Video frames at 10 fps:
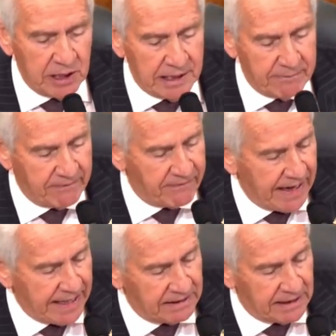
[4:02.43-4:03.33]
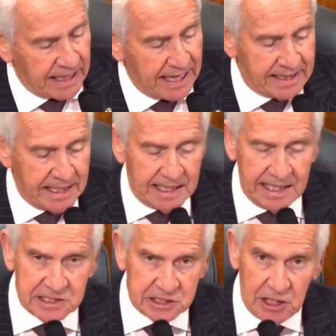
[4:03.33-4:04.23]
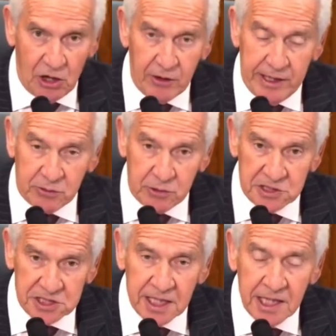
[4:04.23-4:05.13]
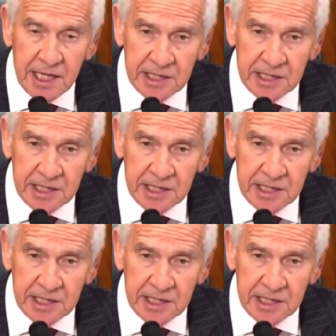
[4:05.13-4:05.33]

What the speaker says: putting up a fight that I think is in our interest,